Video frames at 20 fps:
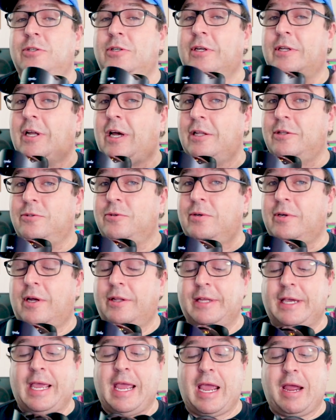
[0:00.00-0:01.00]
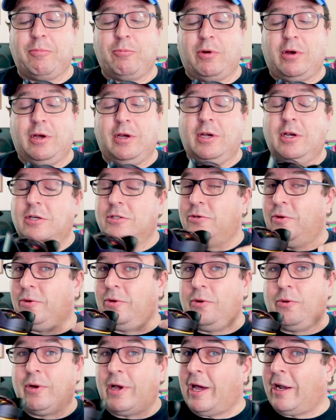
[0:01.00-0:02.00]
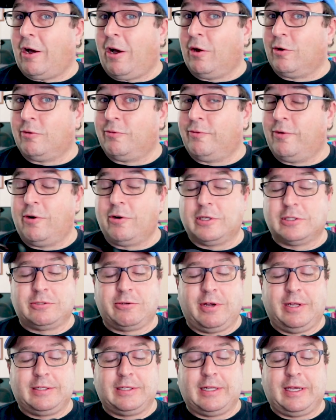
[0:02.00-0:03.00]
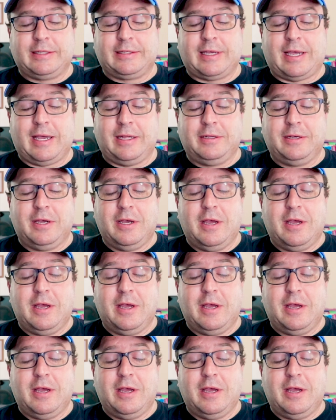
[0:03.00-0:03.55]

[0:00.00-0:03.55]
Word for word: You cannot do it on the camera, so you don't got autofocus or anything like that.